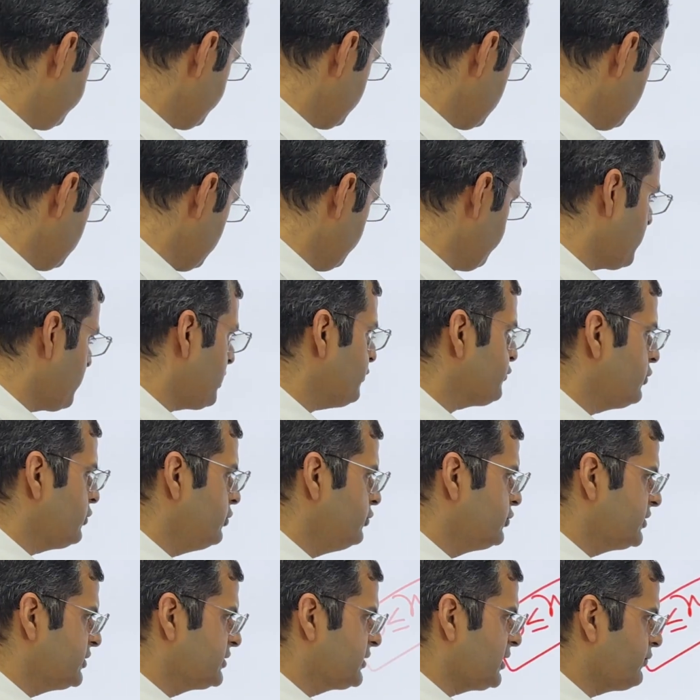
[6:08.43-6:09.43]
number of
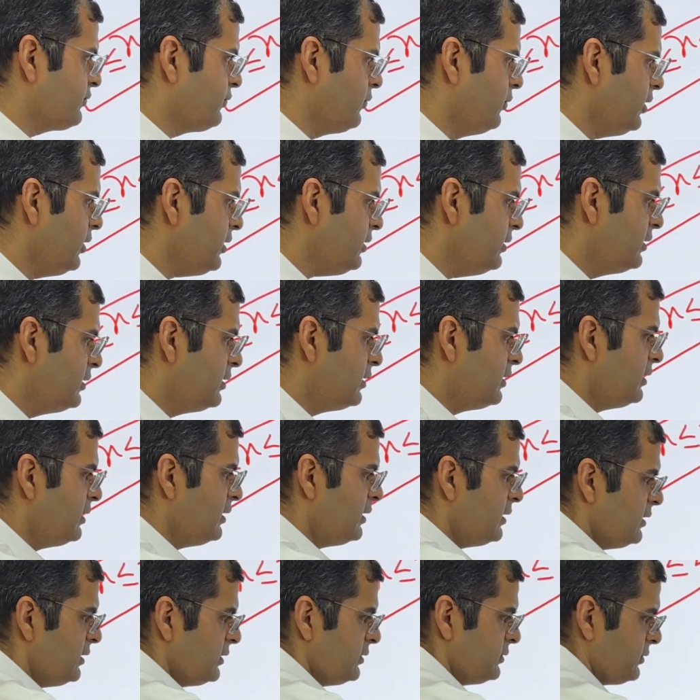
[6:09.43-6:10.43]
solutions are 4.
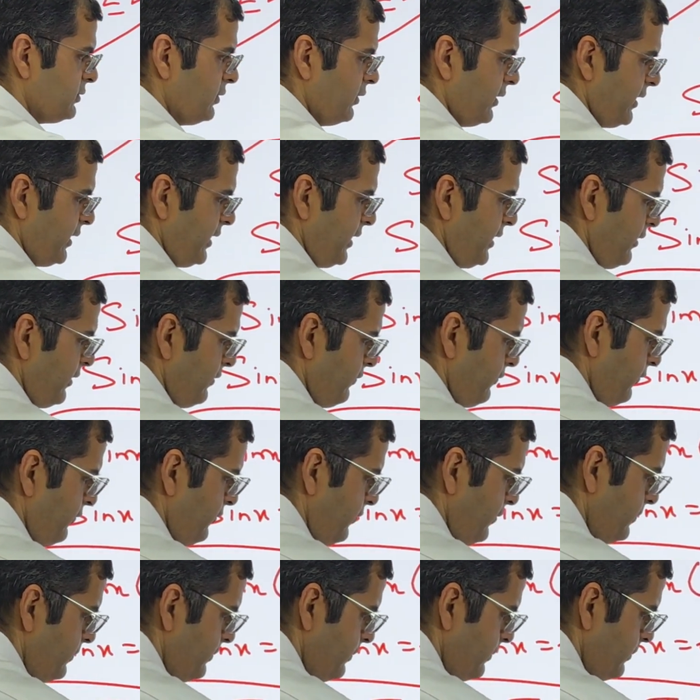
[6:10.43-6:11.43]
So if